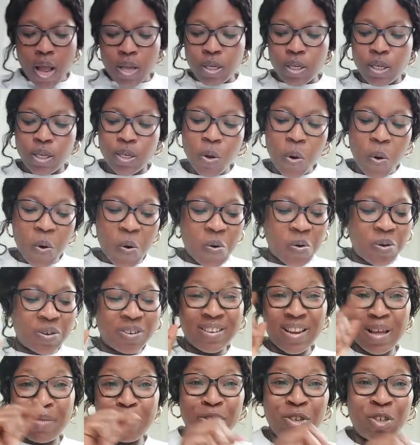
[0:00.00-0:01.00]
So
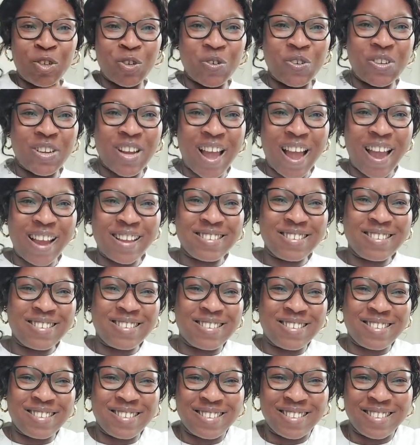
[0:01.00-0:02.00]
let me show you guys.